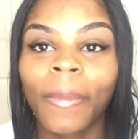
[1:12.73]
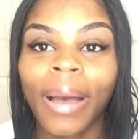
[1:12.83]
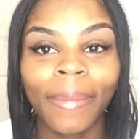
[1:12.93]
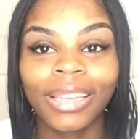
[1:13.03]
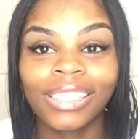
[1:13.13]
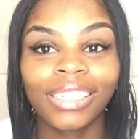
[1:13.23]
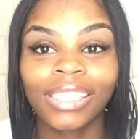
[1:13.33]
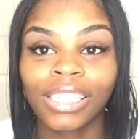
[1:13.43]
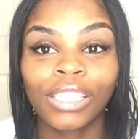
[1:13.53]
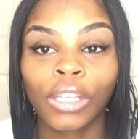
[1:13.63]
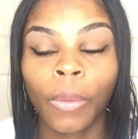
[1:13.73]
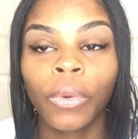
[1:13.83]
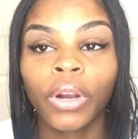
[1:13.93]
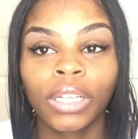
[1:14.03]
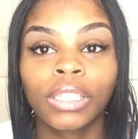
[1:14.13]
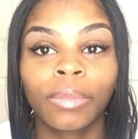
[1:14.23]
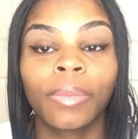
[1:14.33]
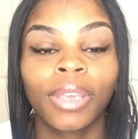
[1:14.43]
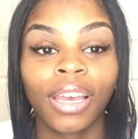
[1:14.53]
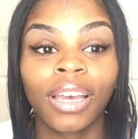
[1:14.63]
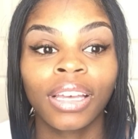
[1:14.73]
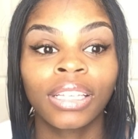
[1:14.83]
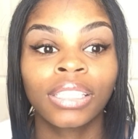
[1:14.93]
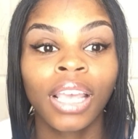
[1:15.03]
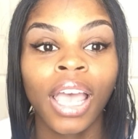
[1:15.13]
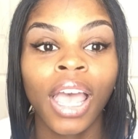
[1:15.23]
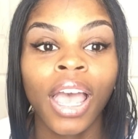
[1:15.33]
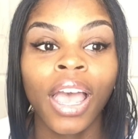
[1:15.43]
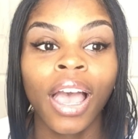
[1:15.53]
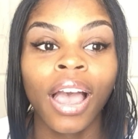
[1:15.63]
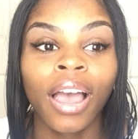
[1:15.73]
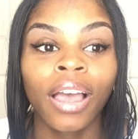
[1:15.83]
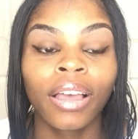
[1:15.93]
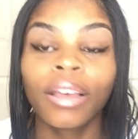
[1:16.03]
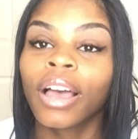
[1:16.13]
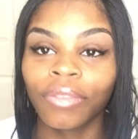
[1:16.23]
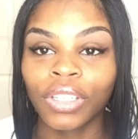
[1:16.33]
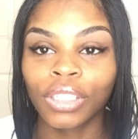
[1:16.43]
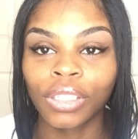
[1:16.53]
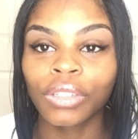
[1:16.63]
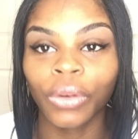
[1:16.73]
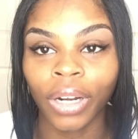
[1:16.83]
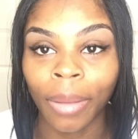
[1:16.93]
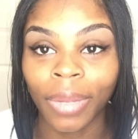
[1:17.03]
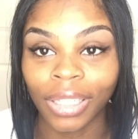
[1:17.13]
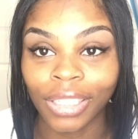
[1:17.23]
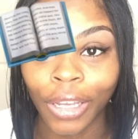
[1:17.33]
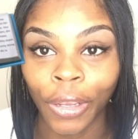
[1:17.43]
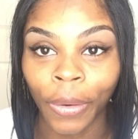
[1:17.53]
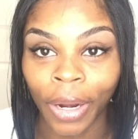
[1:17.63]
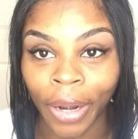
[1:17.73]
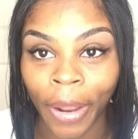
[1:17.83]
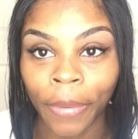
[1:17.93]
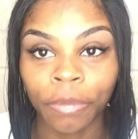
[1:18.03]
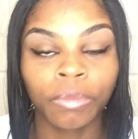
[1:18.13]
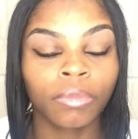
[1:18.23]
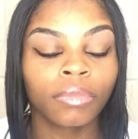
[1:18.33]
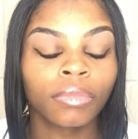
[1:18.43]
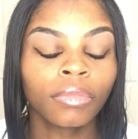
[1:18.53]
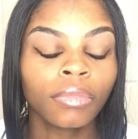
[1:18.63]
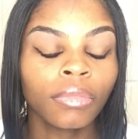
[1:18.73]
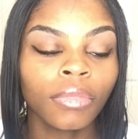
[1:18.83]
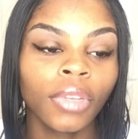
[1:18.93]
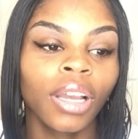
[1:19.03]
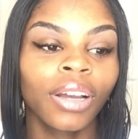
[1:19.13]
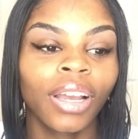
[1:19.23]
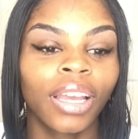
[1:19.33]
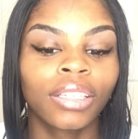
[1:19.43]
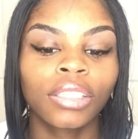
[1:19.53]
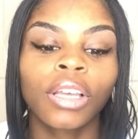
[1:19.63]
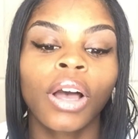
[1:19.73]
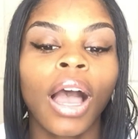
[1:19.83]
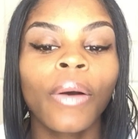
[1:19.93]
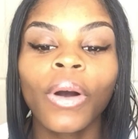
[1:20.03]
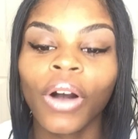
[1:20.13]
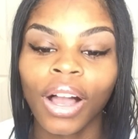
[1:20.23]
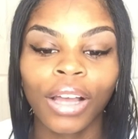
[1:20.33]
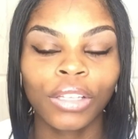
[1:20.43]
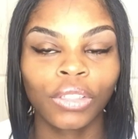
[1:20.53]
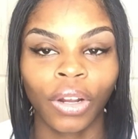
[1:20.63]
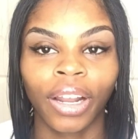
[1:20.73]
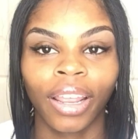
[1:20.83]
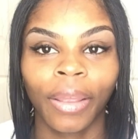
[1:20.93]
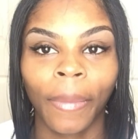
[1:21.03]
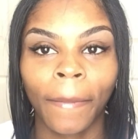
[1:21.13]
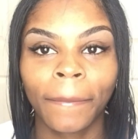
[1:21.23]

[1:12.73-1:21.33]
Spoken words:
my business is so important to me because of this story that I'm about to tell you right now. Okay, so how it all got started